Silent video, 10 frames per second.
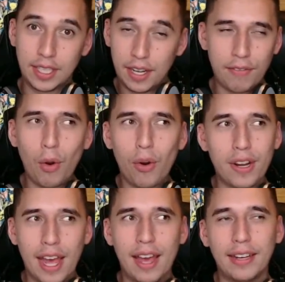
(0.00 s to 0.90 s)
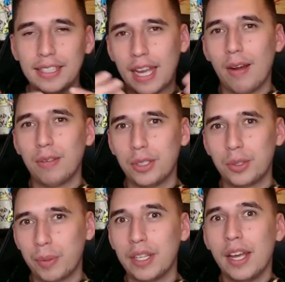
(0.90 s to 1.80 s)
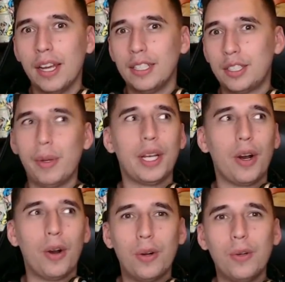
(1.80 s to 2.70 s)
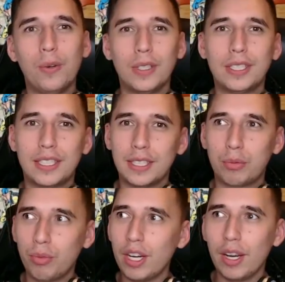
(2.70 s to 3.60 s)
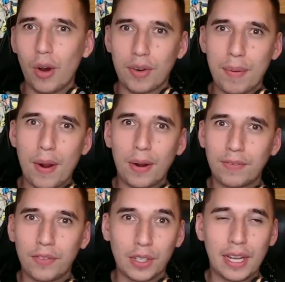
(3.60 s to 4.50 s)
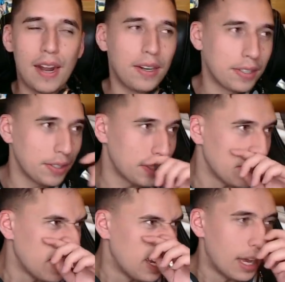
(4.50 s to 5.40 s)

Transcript: And they've already had encounters with Twigo, who was this really overpowerful character,